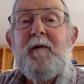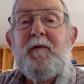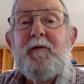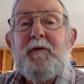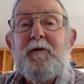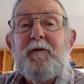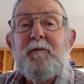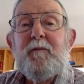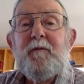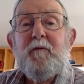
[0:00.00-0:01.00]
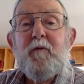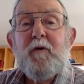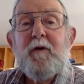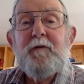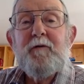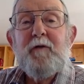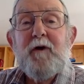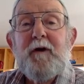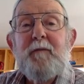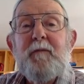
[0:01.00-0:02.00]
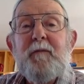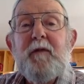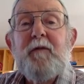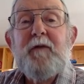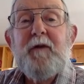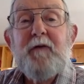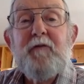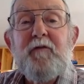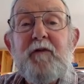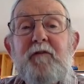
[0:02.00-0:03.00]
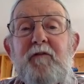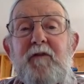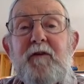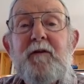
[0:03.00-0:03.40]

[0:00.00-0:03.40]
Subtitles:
the Coeur d'Alene tribe, that the United States did